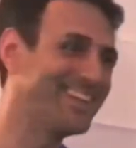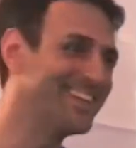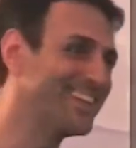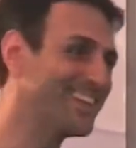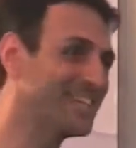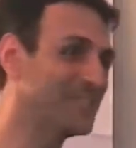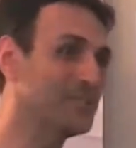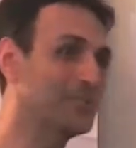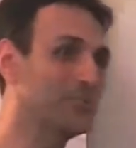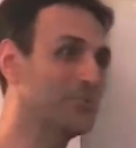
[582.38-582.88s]

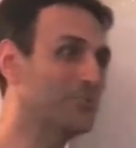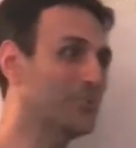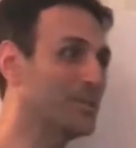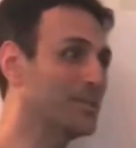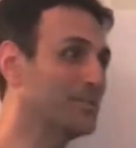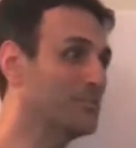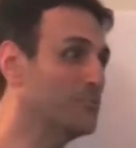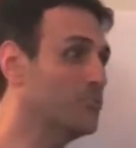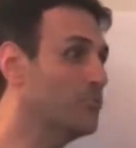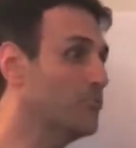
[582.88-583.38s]
and
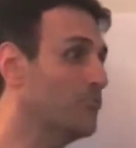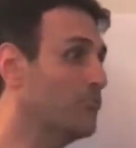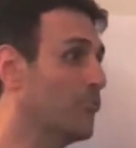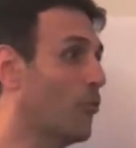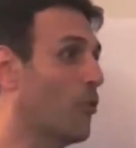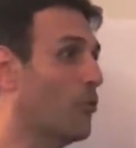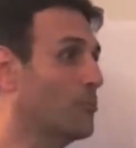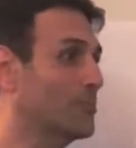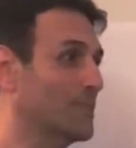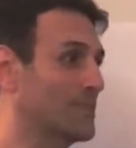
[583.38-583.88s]
too
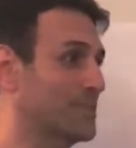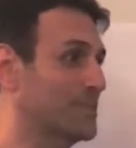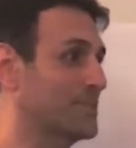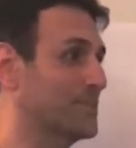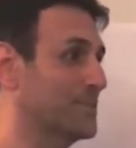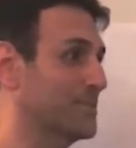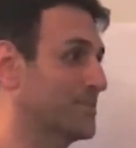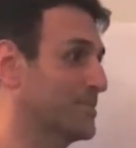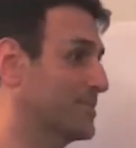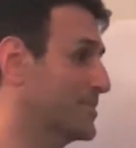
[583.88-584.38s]

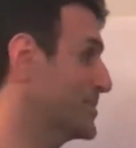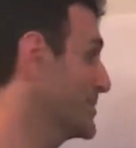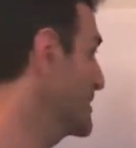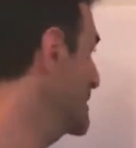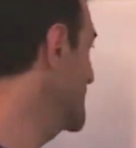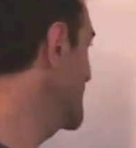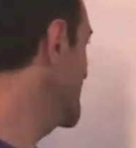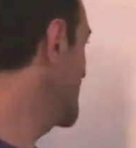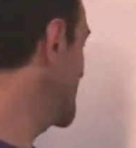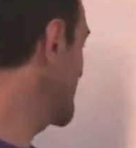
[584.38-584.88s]
formless.
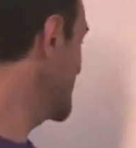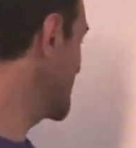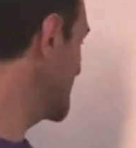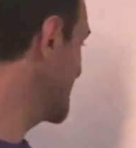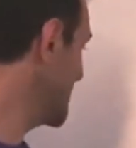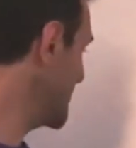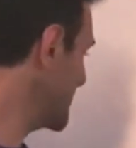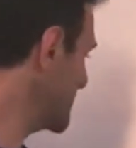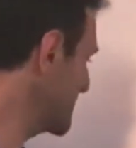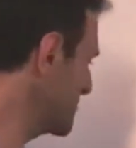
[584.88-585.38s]
And
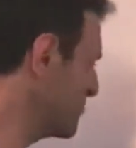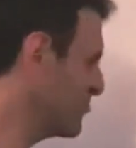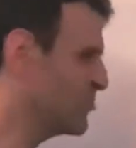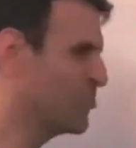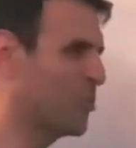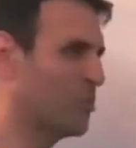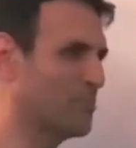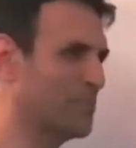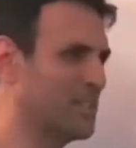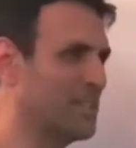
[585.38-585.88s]
then
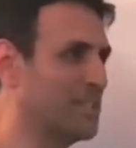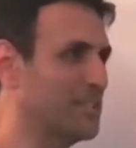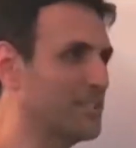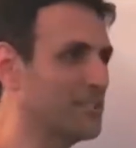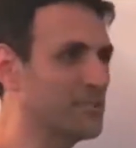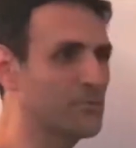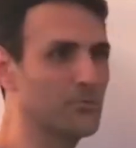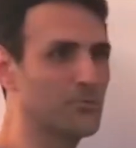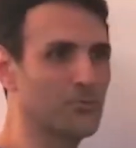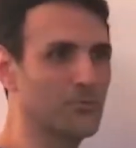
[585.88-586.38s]
from
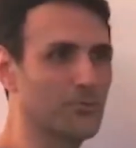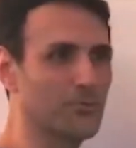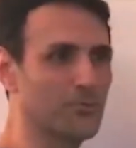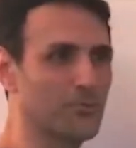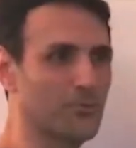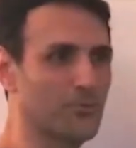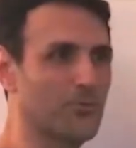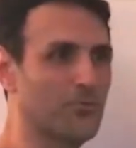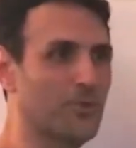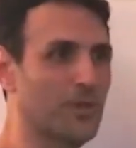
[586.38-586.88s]
here
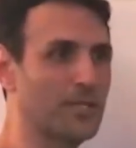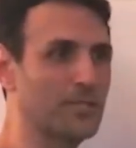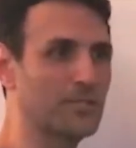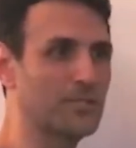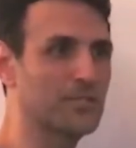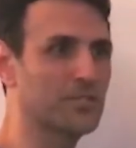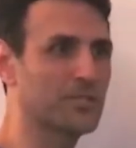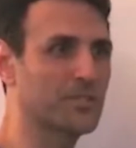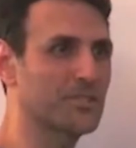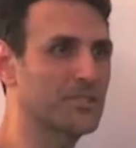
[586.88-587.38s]
to
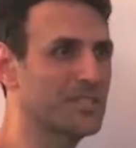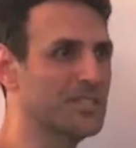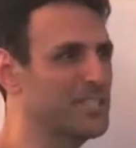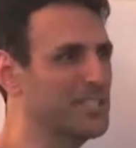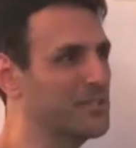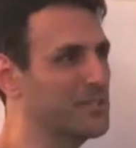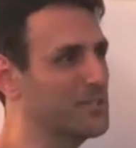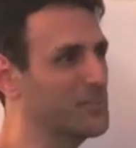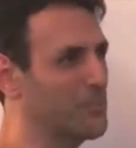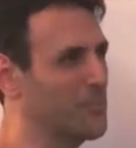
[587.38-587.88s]
function,
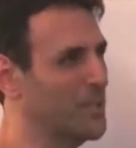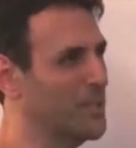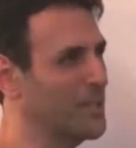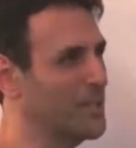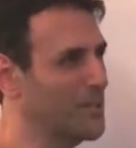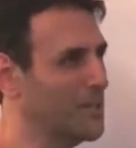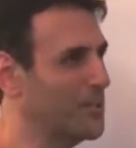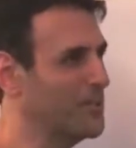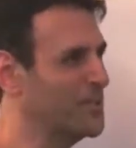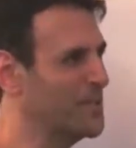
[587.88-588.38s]

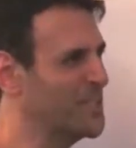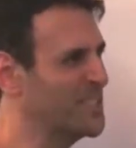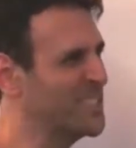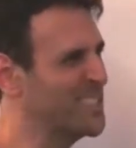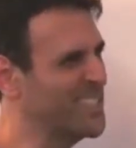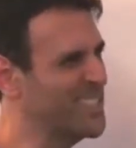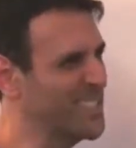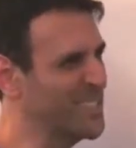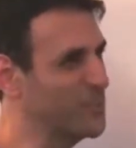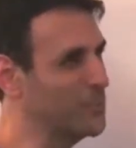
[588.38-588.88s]

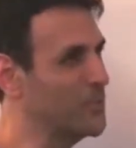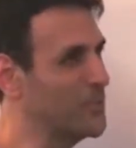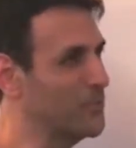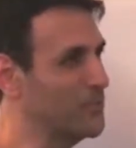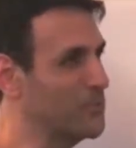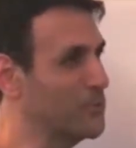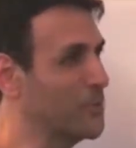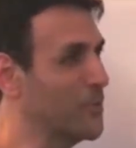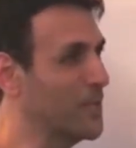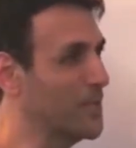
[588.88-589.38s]
obviously
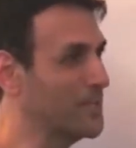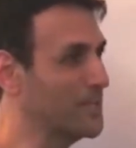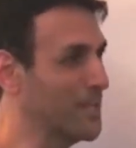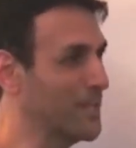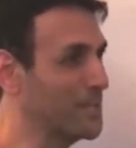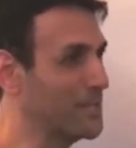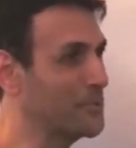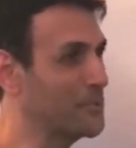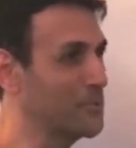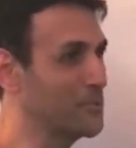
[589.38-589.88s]
we've tried
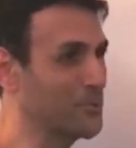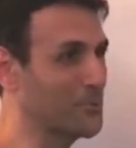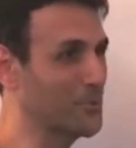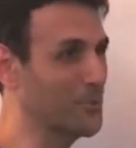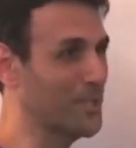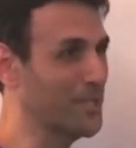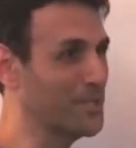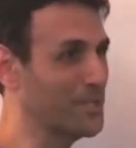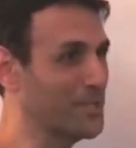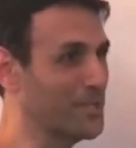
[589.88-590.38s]
that too,
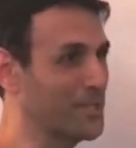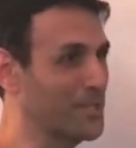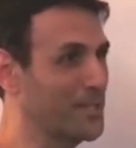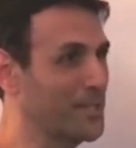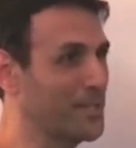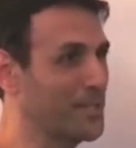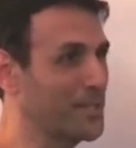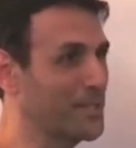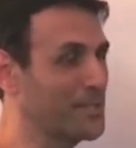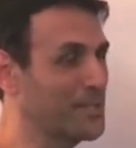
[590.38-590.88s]
right?
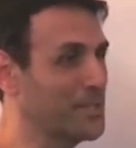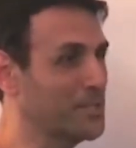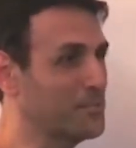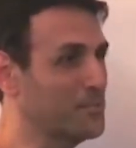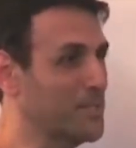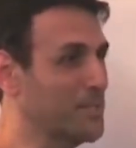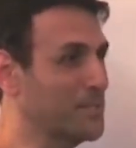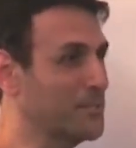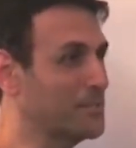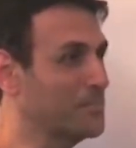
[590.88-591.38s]
This
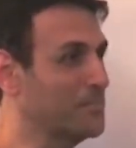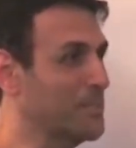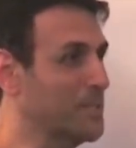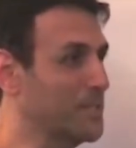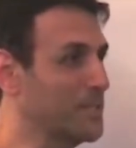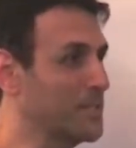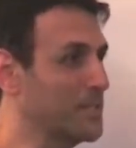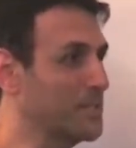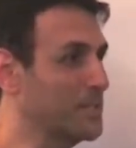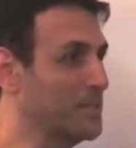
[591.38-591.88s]
means
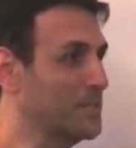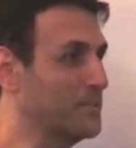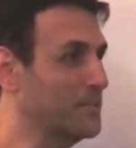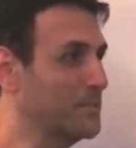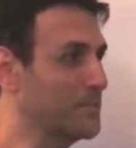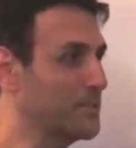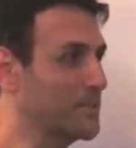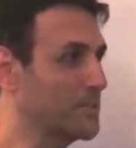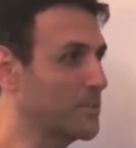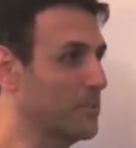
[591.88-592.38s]
being
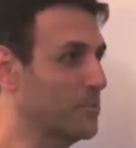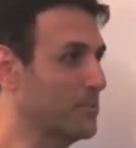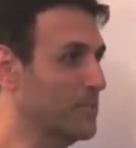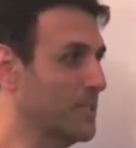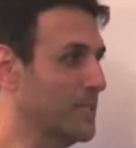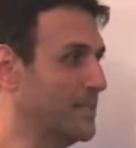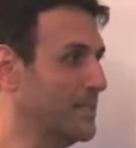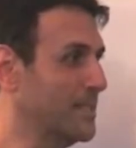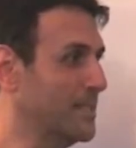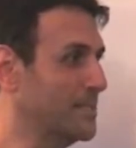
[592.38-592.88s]

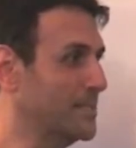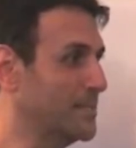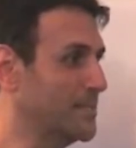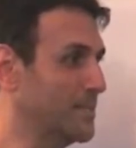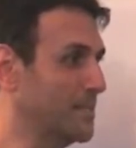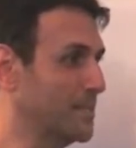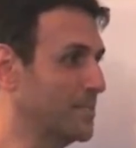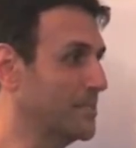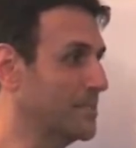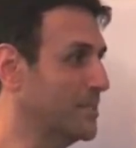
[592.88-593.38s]
completely
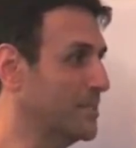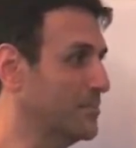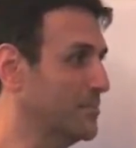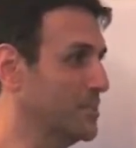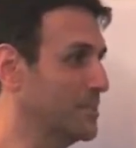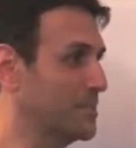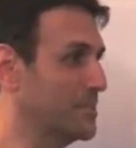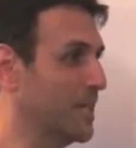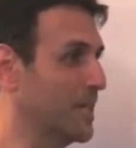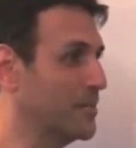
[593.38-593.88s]
instinctive,
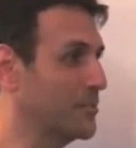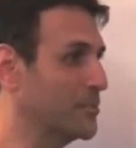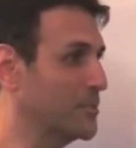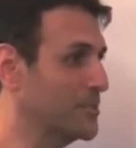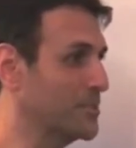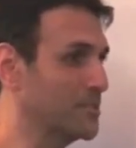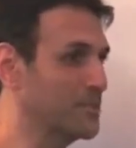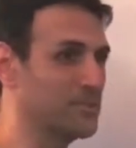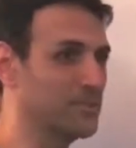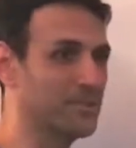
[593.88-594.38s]

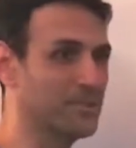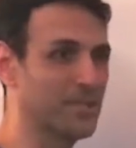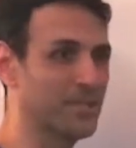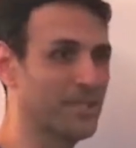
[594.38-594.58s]
desirous,